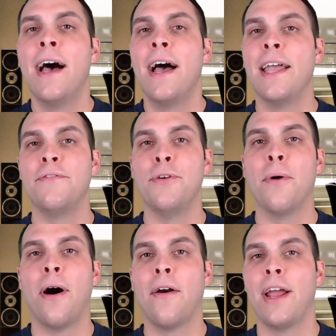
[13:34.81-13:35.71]
If you
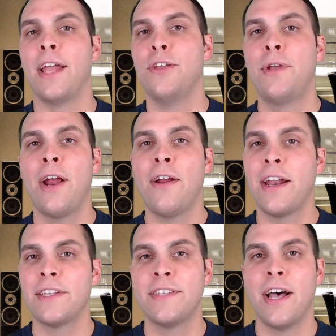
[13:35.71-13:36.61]
are a
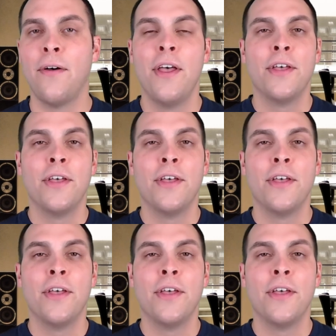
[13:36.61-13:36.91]
eukaryotic cell,